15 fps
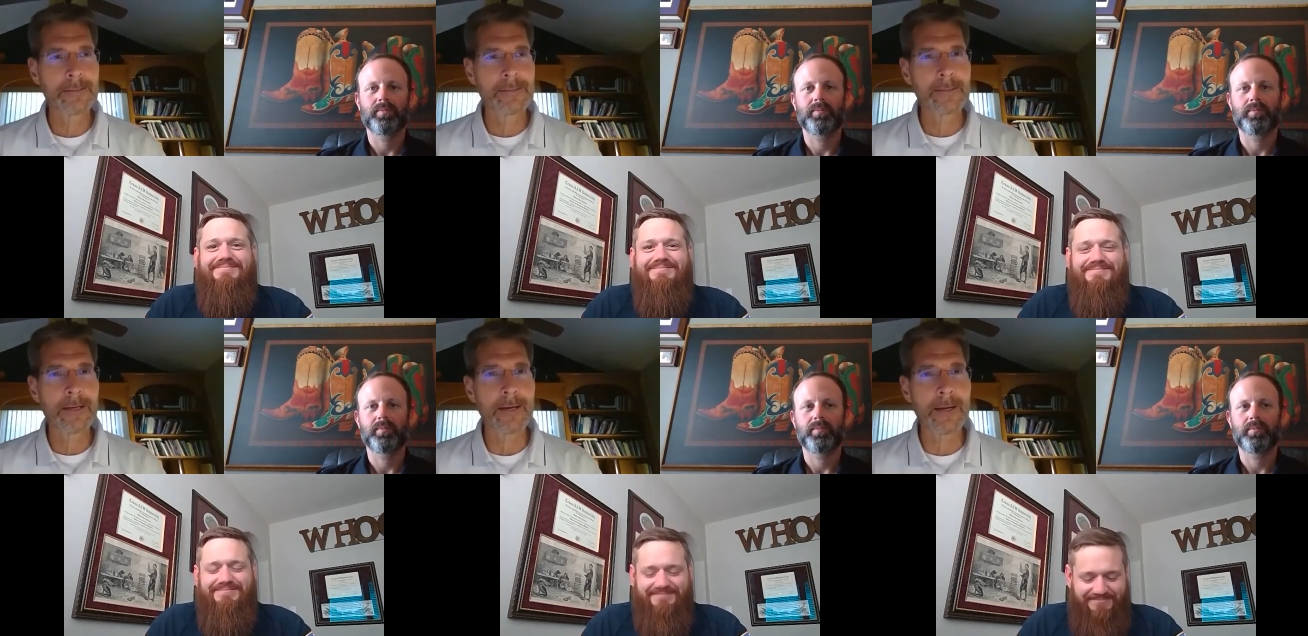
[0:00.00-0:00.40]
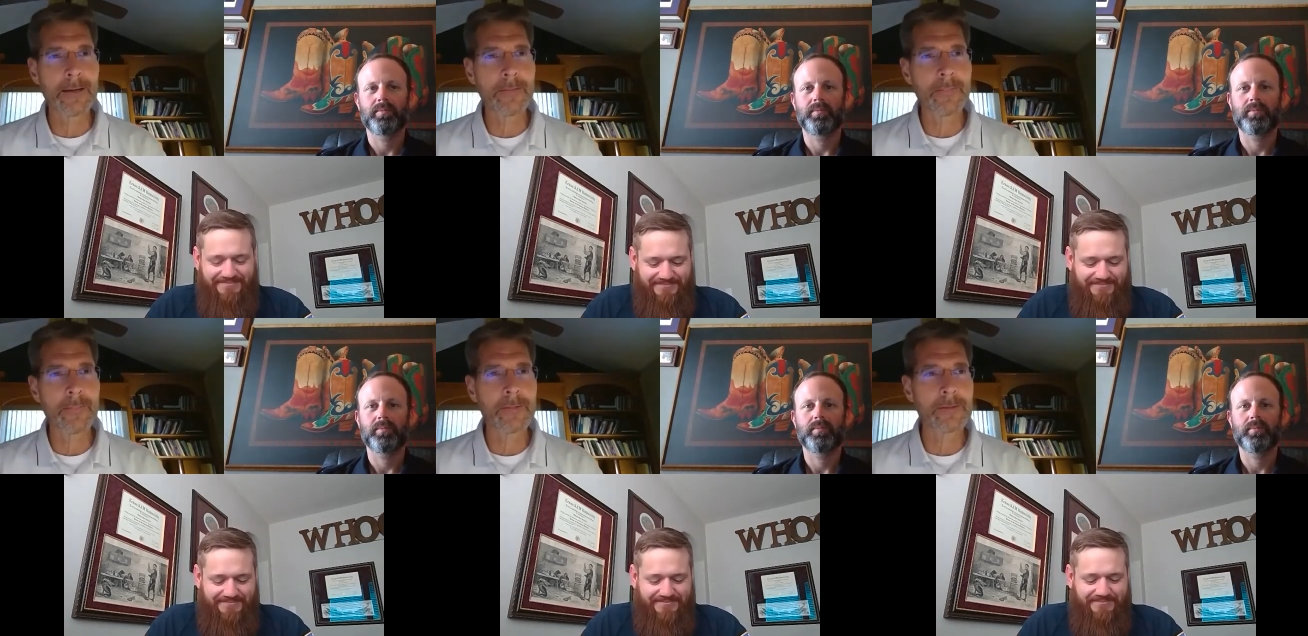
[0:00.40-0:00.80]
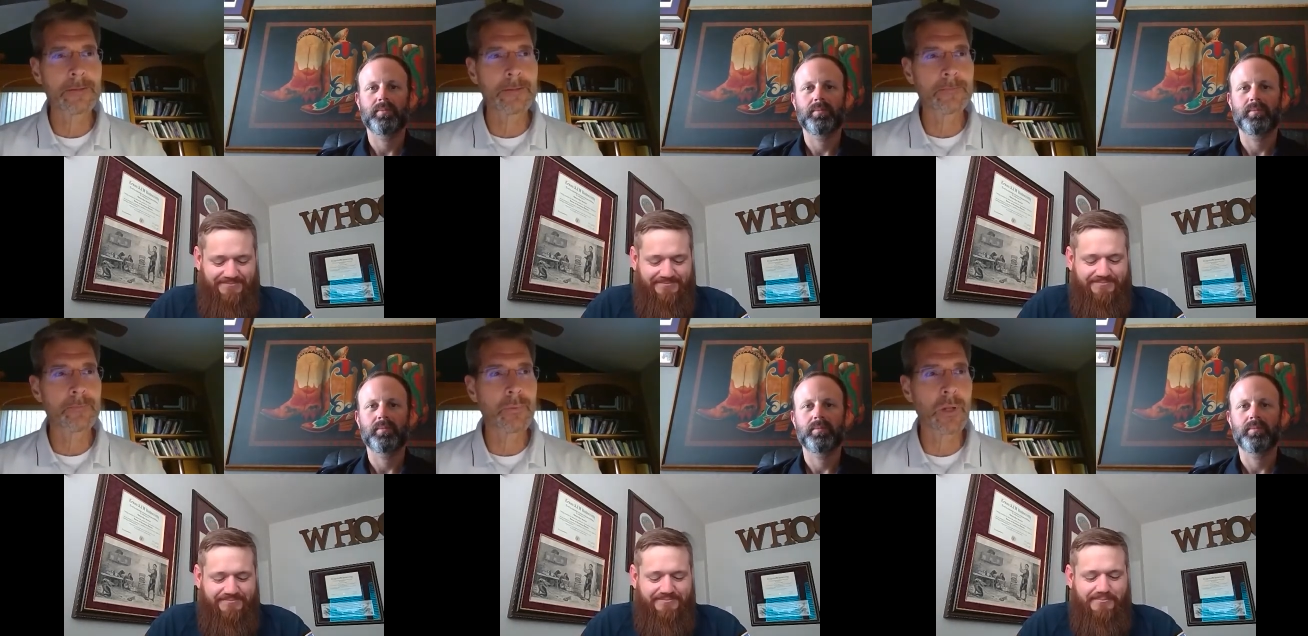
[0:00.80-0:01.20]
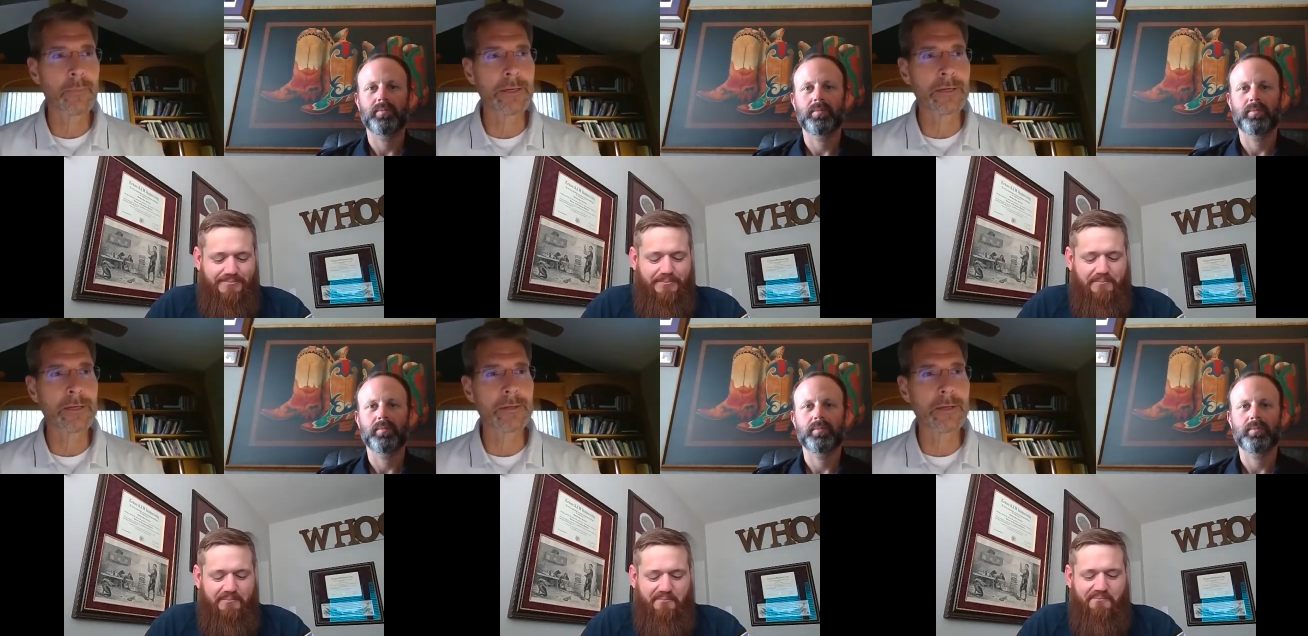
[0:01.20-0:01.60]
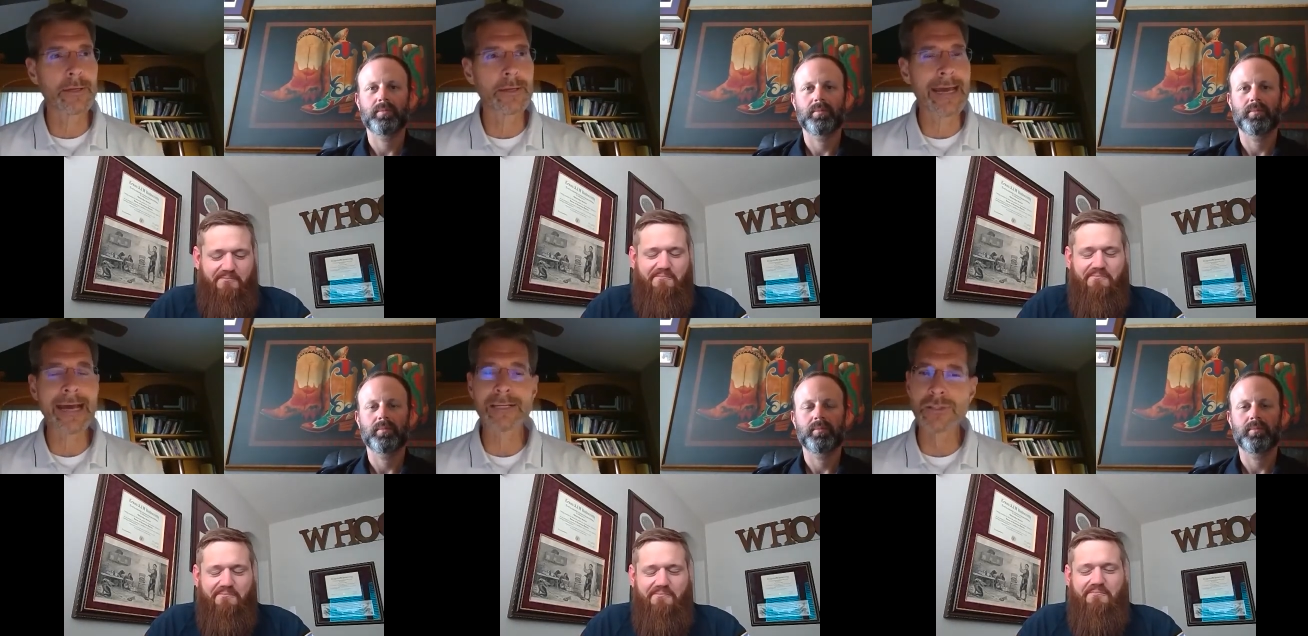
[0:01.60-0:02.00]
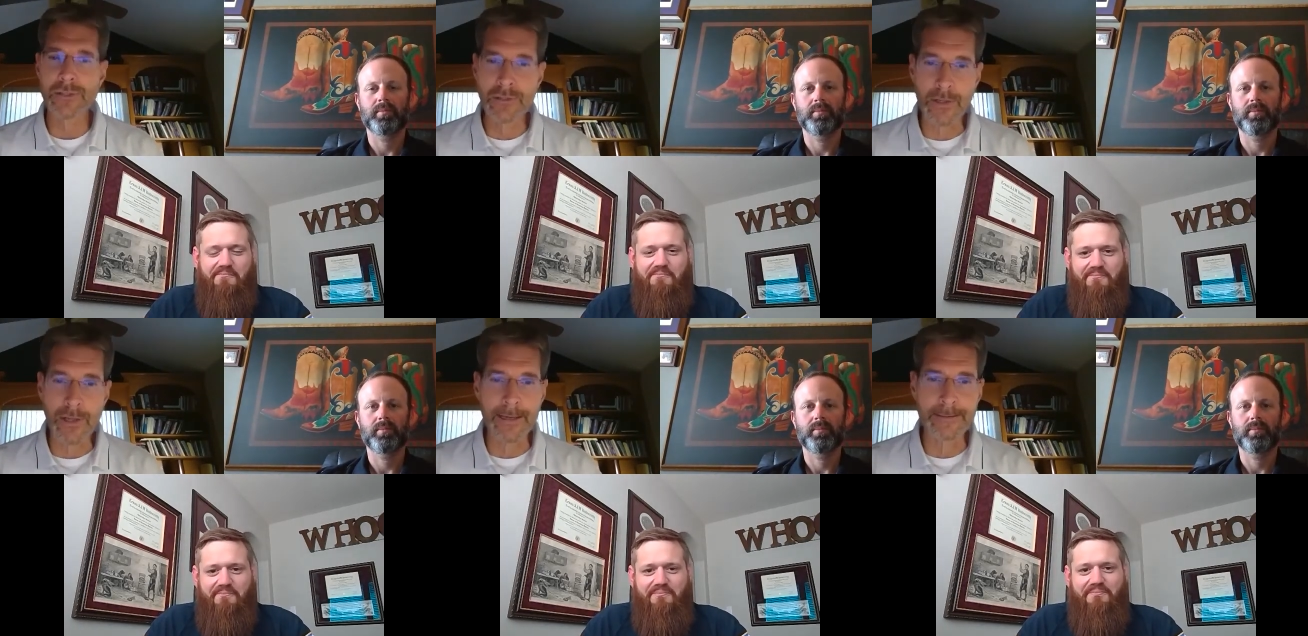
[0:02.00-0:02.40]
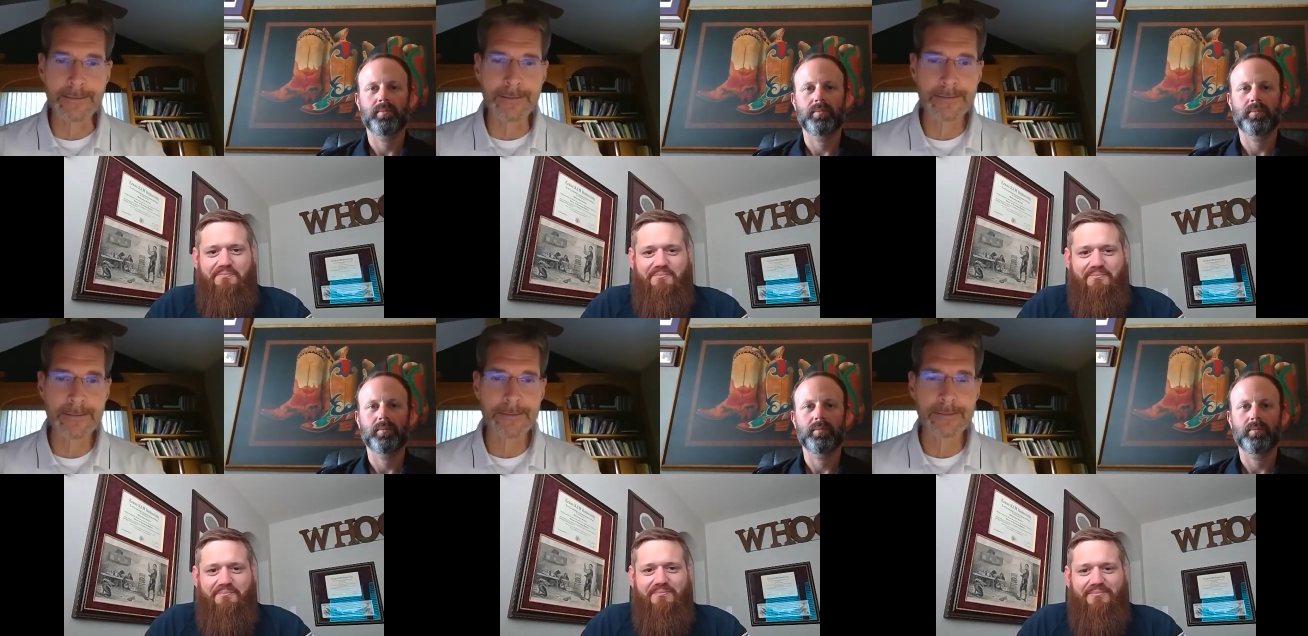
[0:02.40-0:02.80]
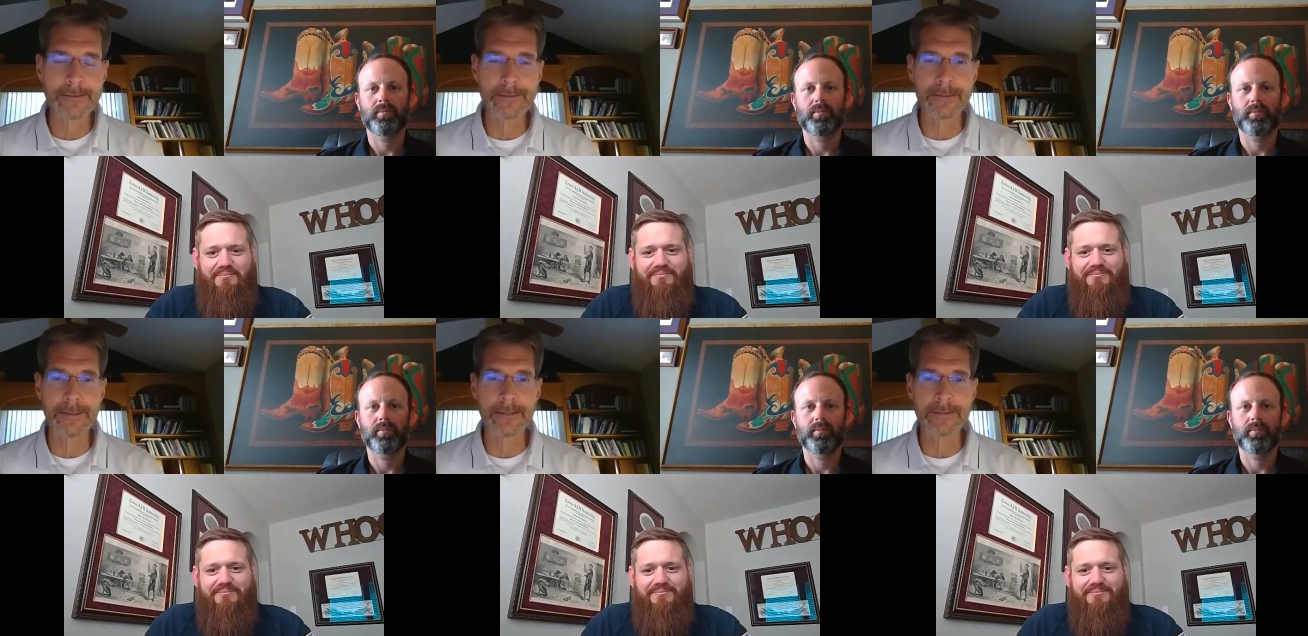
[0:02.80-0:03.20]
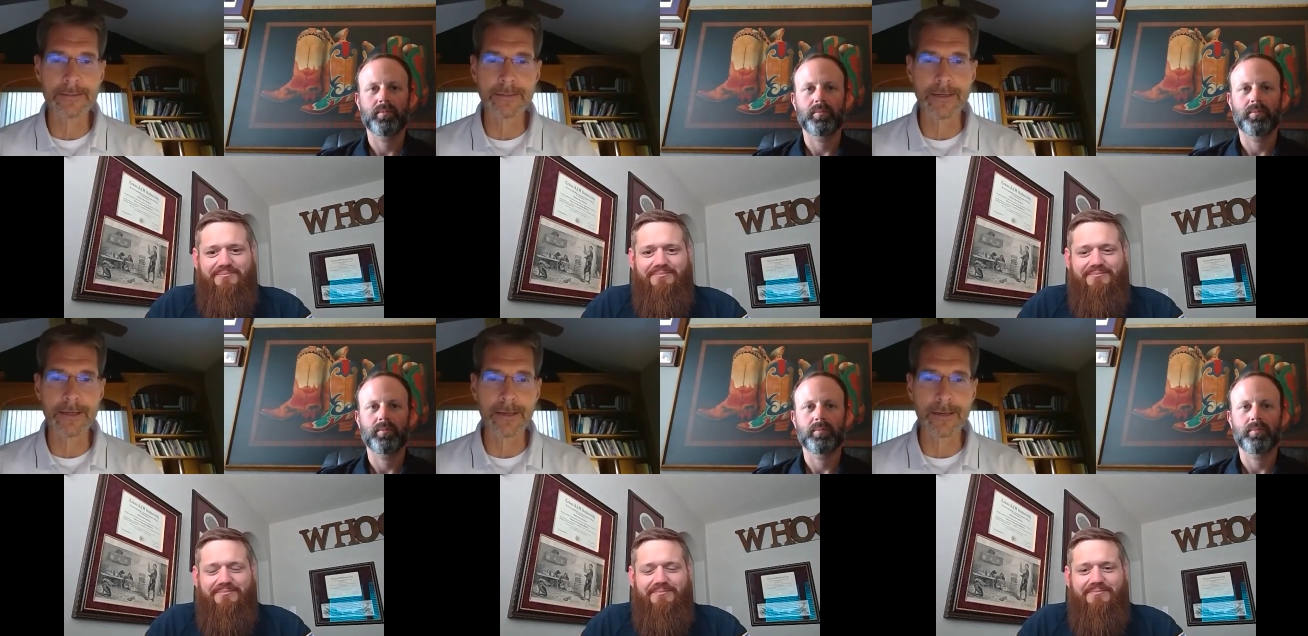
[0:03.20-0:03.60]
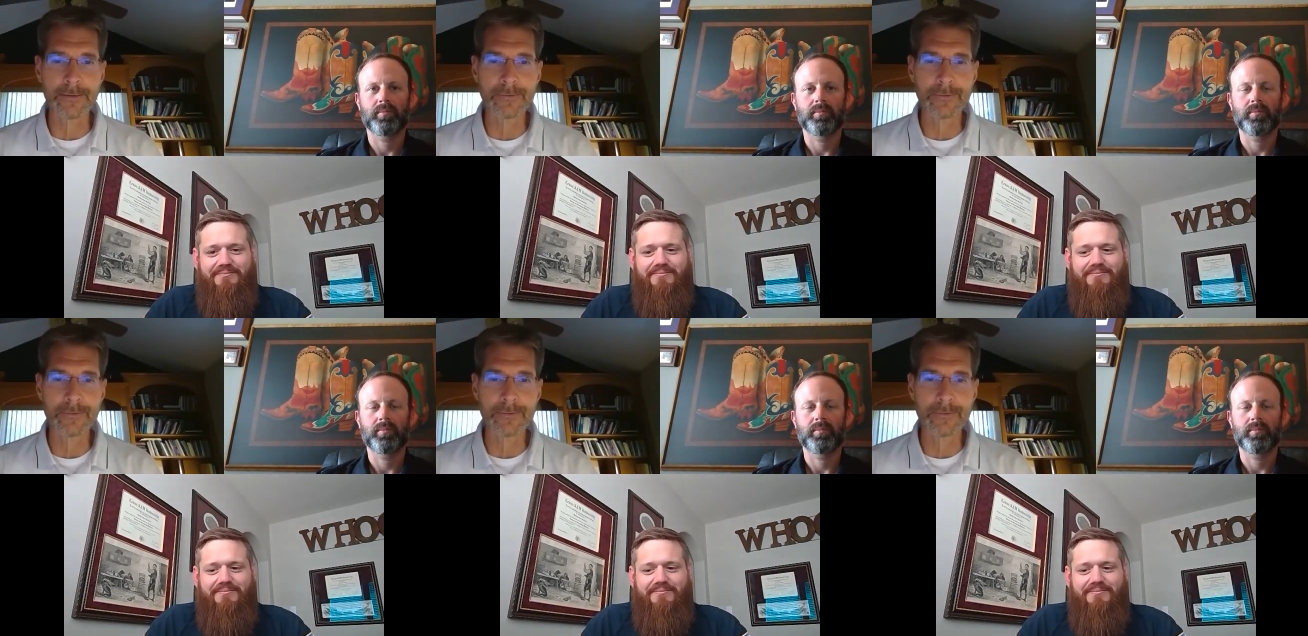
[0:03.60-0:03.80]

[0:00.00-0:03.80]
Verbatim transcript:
Speaker 1: uh, plumbing a, an acid line that, uh,